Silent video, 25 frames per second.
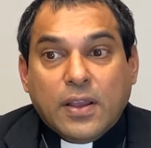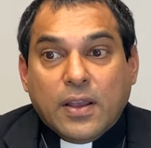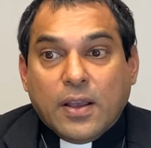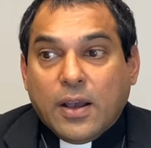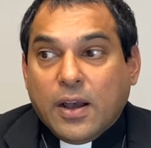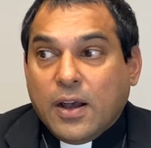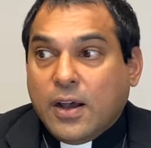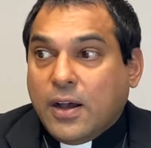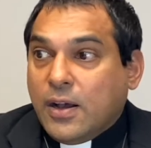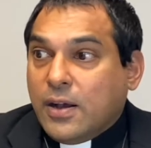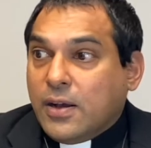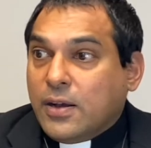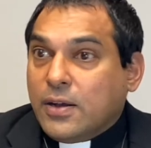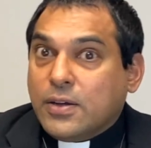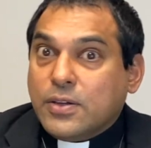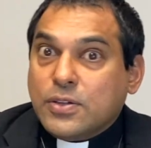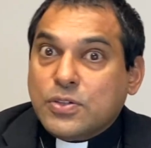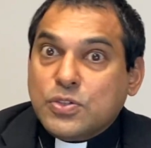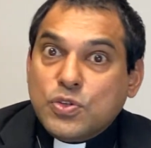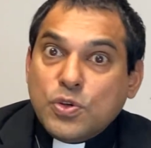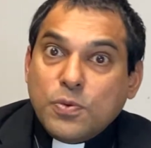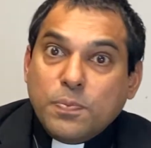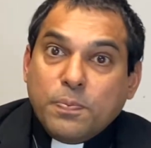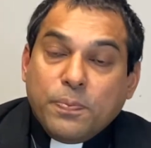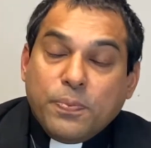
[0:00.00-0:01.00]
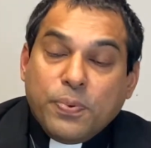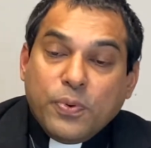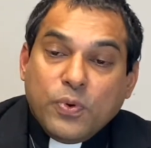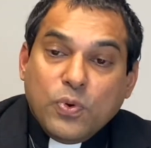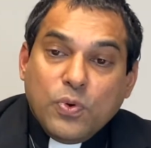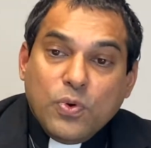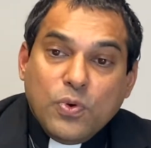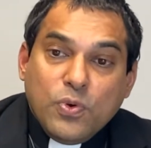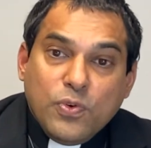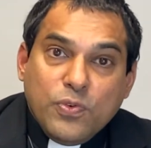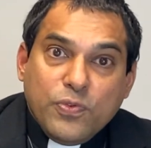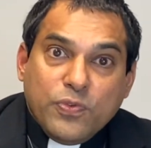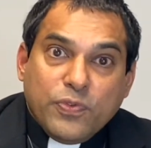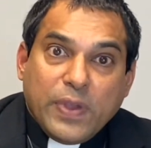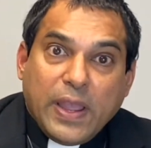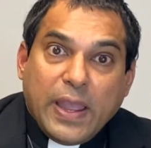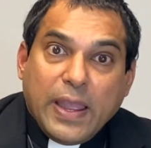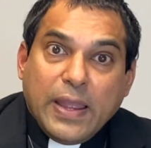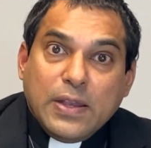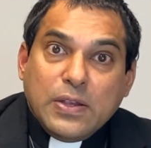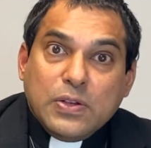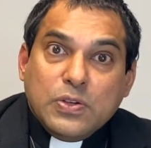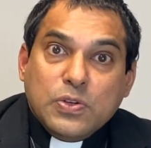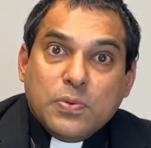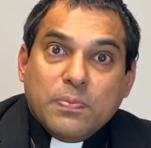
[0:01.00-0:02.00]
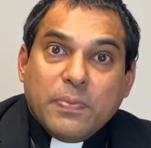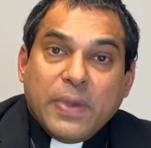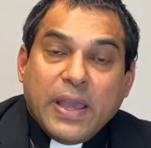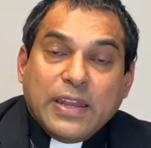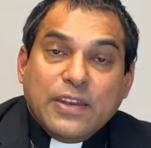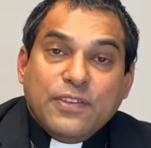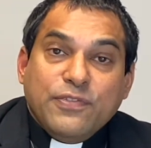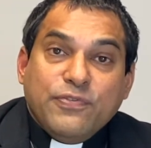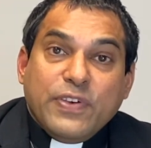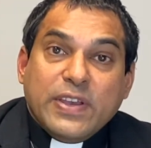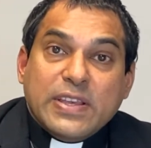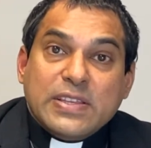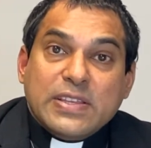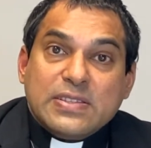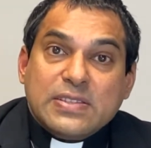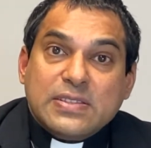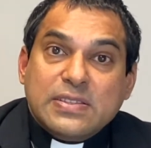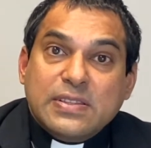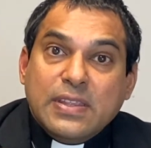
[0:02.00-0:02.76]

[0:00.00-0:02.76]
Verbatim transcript: to prove and to manifest